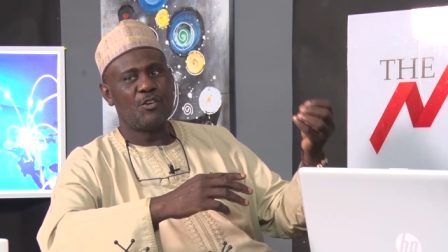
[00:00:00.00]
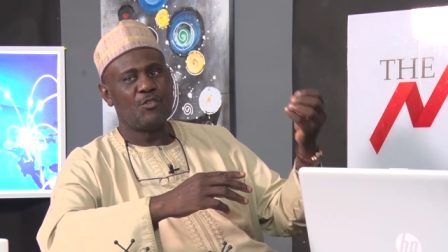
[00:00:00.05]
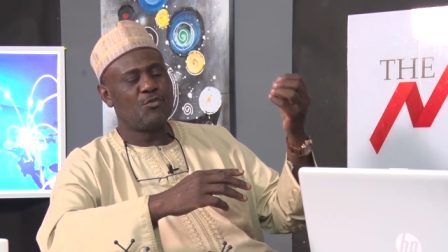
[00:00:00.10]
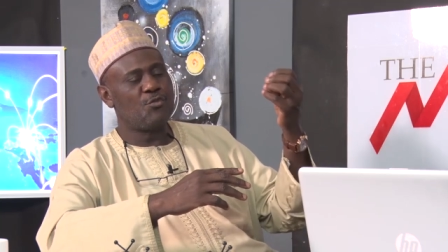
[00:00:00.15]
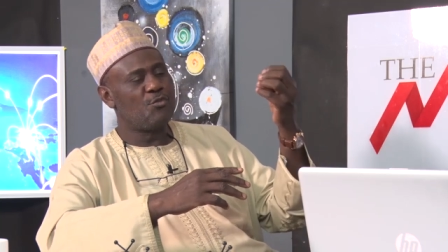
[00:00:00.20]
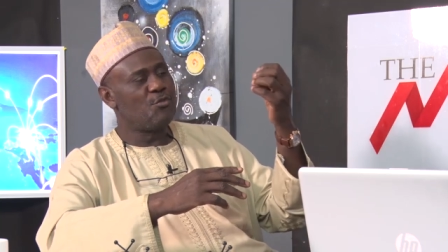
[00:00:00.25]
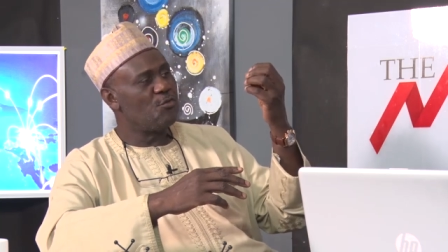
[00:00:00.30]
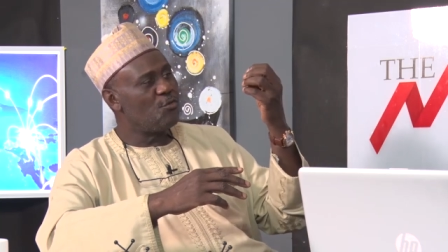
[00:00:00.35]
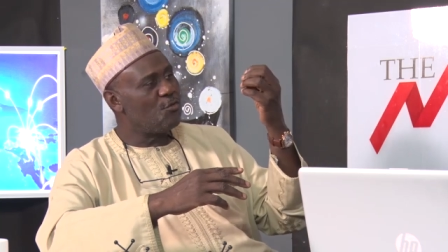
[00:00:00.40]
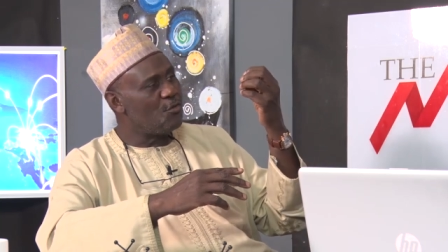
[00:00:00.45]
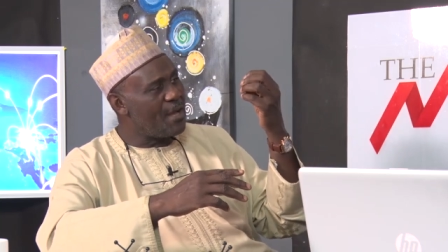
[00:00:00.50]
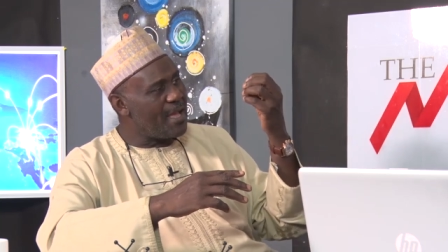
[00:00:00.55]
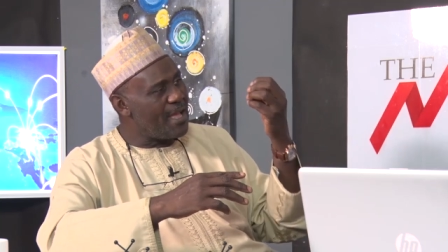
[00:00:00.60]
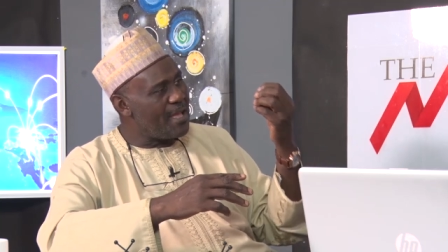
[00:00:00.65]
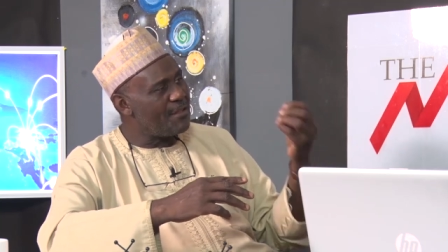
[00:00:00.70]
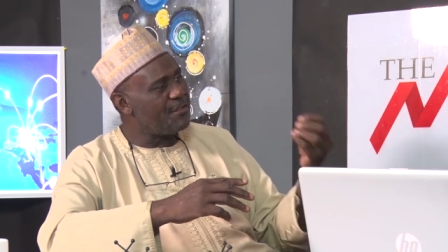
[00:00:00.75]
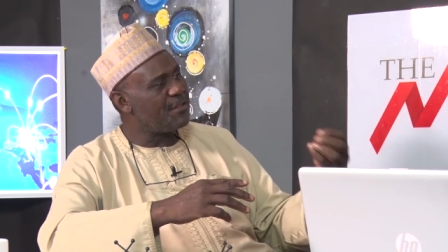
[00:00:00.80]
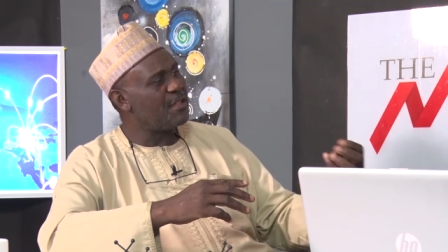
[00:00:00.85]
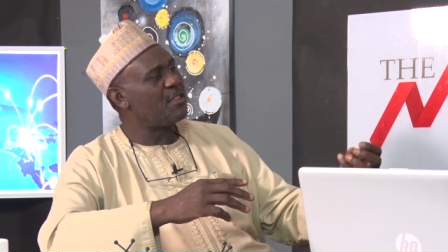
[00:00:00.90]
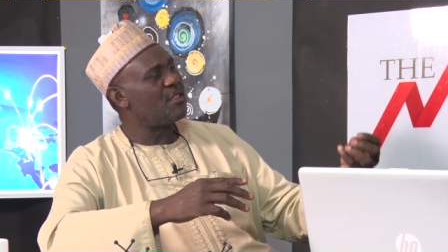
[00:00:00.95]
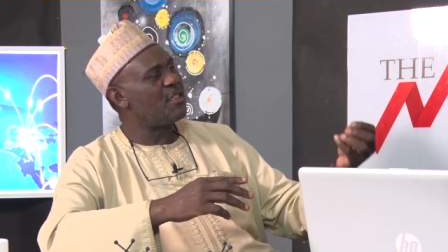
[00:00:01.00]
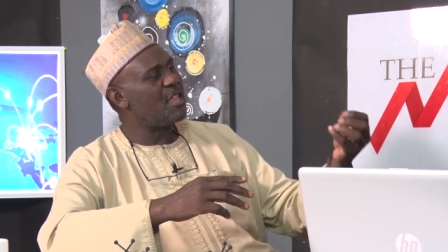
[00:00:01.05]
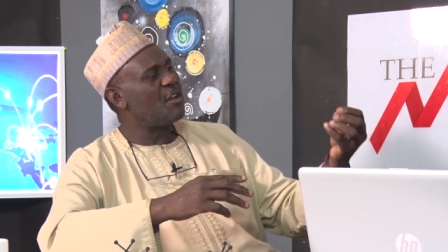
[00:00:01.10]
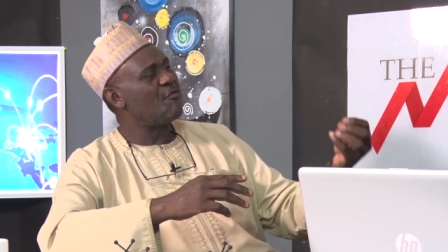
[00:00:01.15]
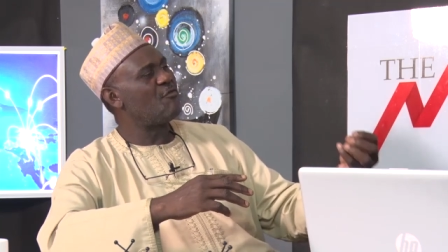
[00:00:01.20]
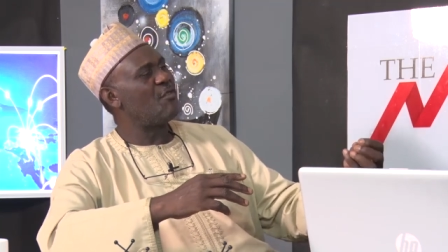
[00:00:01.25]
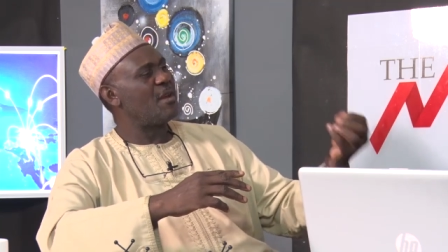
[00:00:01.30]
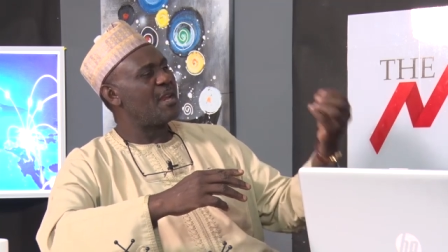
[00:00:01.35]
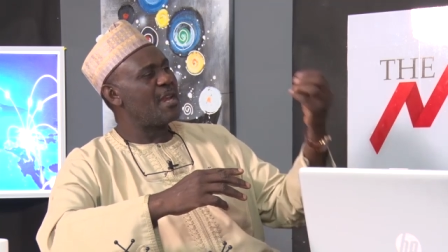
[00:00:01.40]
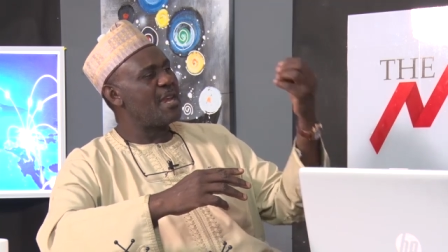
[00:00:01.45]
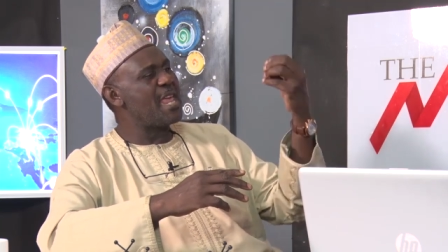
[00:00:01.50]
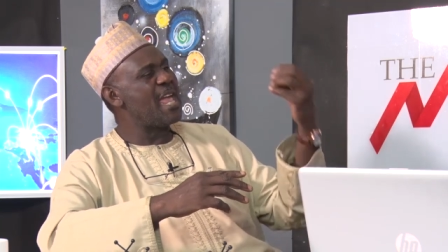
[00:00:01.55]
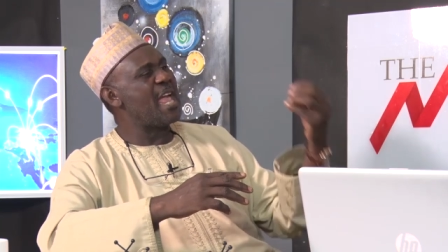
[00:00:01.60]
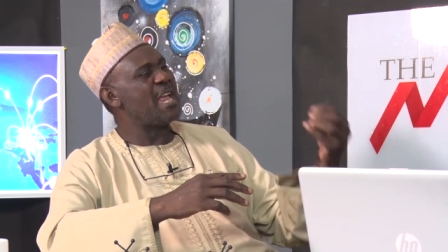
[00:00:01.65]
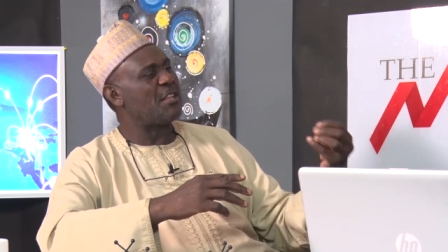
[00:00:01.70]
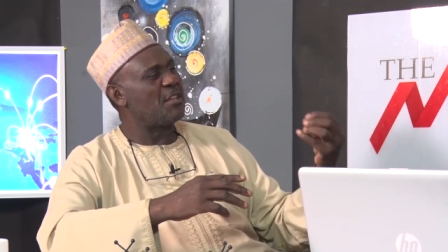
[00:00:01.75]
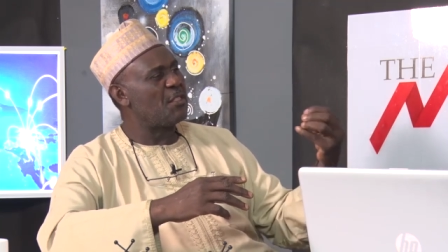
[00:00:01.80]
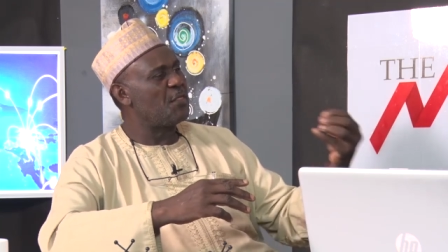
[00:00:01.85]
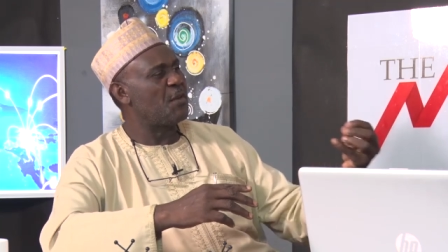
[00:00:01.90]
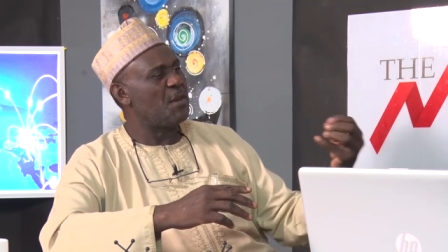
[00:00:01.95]
to
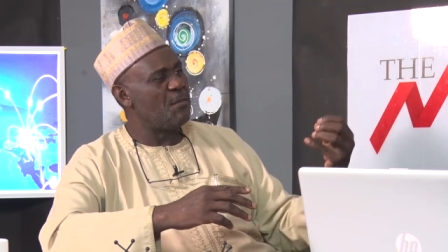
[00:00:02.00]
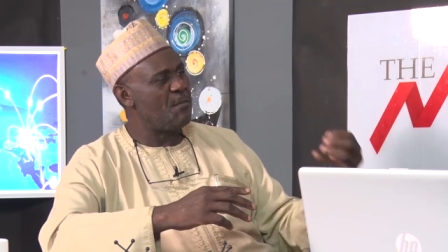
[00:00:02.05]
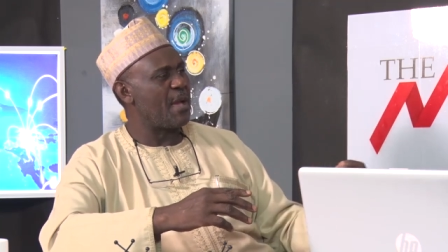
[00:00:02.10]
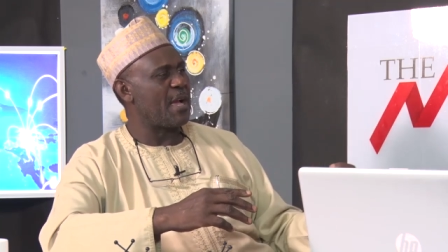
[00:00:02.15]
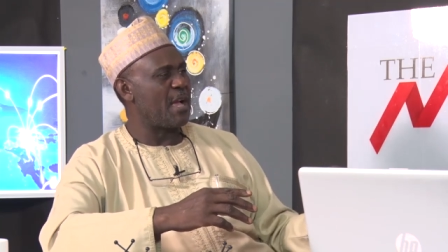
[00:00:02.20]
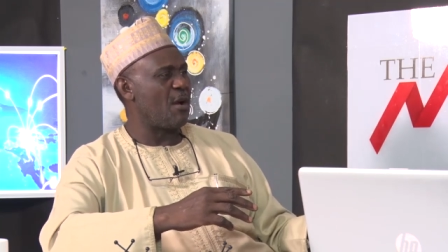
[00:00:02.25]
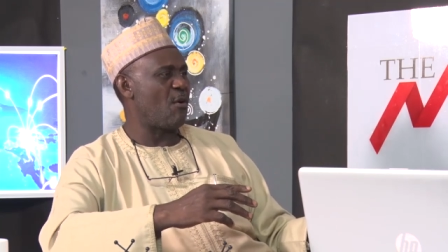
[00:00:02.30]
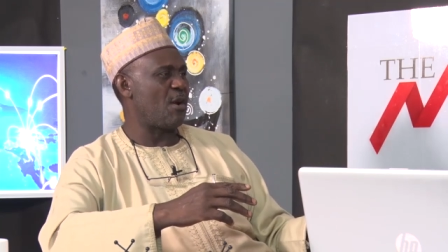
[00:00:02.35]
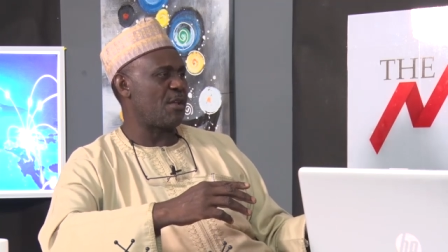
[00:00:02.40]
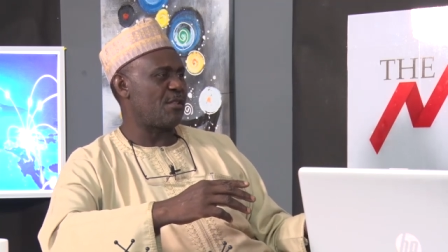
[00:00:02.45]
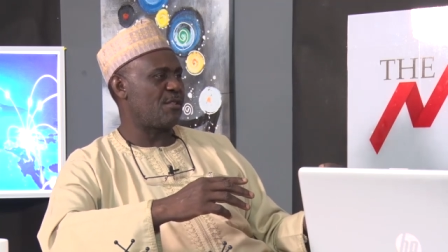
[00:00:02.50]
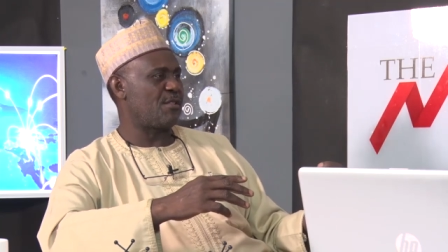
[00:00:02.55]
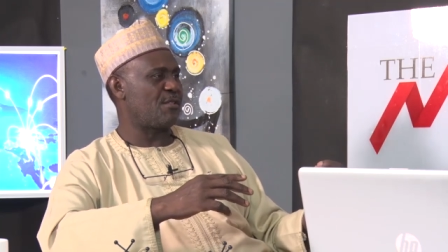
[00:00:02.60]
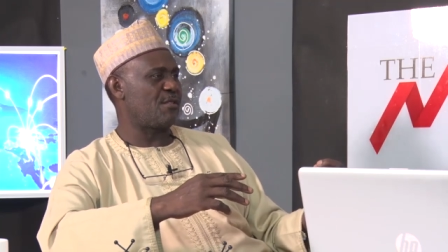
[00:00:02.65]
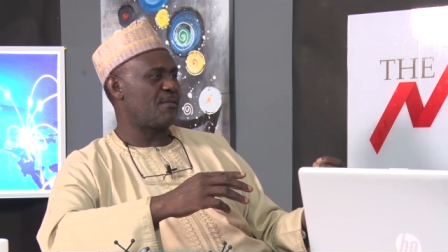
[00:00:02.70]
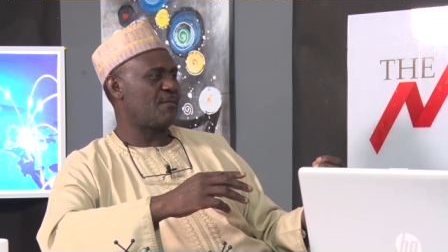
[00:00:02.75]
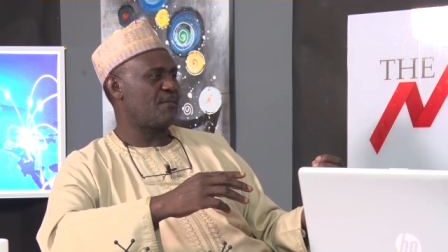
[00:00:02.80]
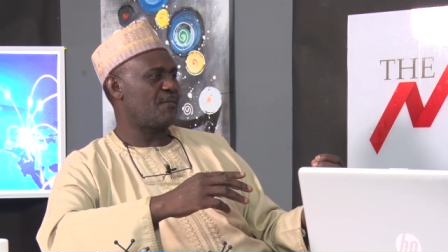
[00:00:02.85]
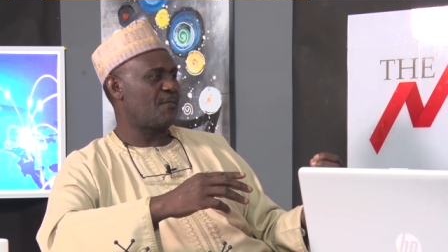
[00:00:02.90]
683 megawatts,